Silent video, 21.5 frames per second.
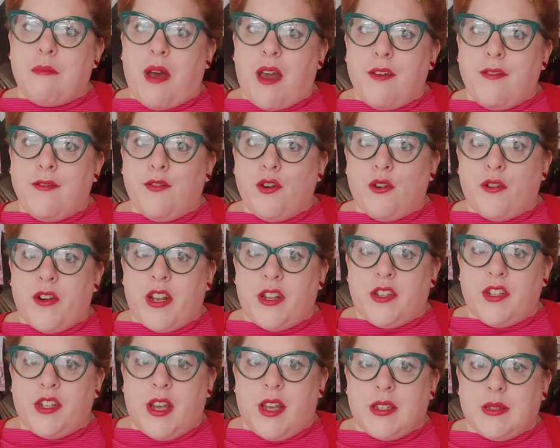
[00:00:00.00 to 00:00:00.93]
by 4
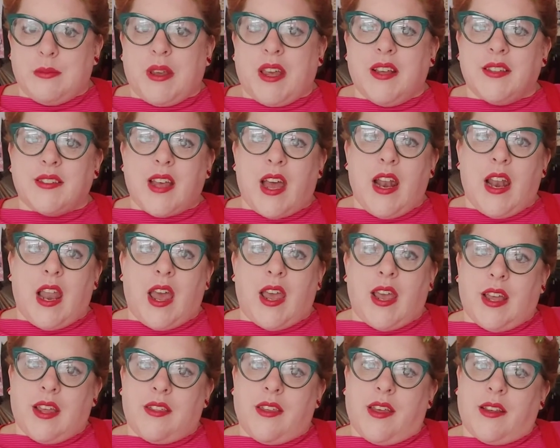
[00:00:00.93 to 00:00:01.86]
inches because I
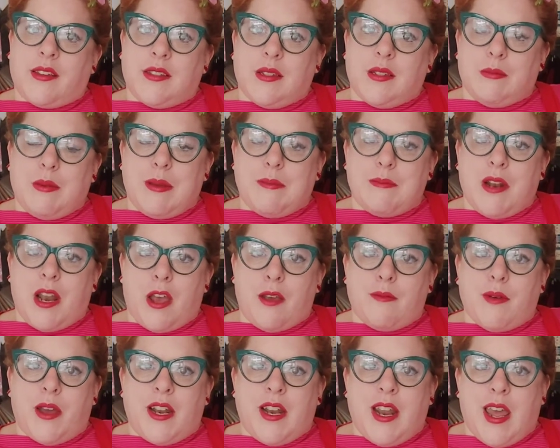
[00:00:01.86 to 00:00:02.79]
like things to be below
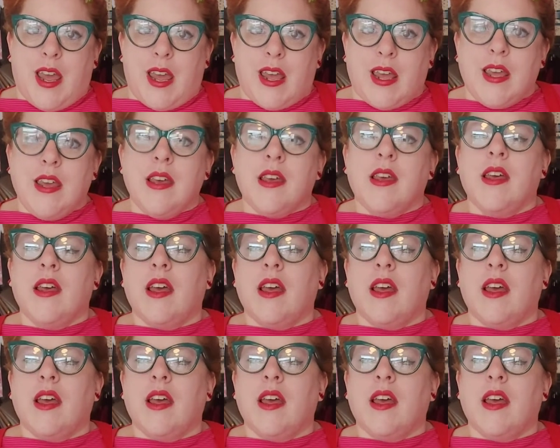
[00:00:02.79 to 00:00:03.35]
my knee,